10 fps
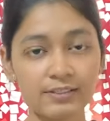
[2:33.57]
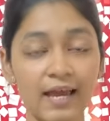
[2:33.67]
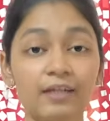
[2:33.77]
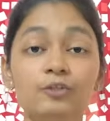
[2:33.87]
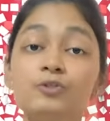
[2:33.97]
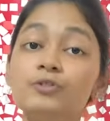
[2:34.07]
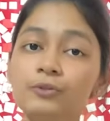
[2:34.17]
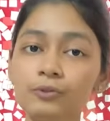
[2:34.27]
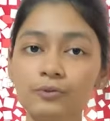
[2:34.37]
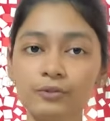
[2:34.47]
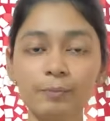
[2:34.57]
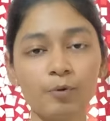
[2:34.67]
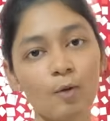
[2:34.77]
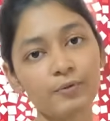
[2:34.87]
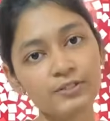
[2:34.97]
and you should know the
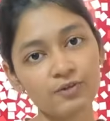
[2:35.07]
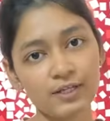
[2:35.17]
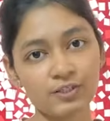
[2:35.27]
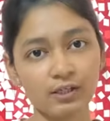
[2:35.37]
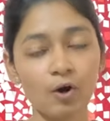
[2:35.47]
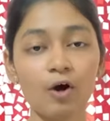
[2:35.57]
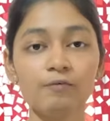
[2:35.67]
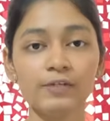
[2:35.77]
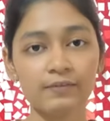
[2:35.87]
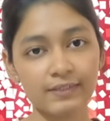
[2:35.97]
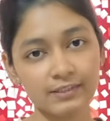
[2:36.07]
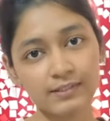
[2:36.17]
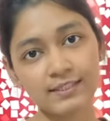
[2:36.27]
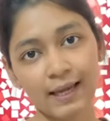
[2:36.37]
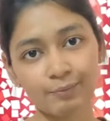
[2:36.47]
proper stretching of Levator
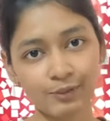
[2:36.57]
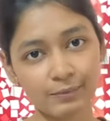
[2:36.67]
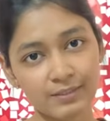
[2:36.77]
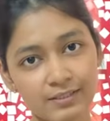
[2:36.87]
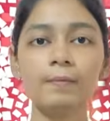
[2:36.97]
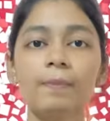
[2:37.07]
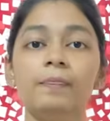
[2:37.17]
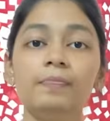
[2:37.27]
scapulae muscle.